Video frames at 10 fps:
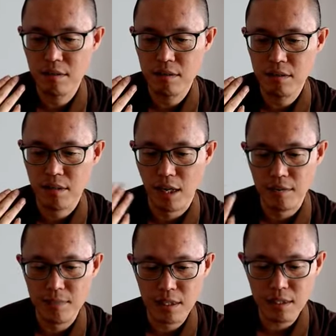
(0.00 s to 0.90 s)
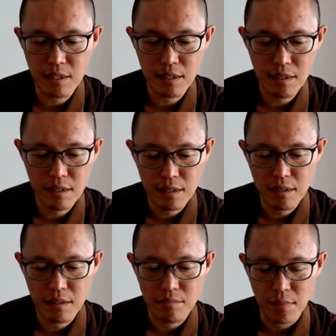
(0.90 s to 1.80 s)
calmly,
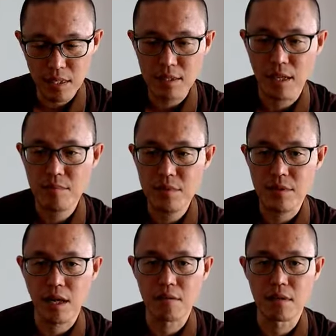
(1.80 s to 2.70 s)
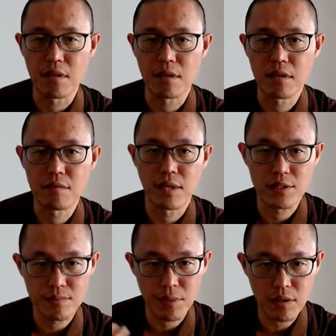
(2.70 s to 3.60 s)
many times our
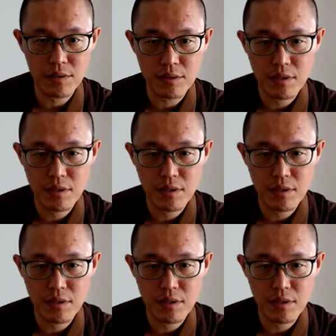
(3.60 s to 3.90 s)
response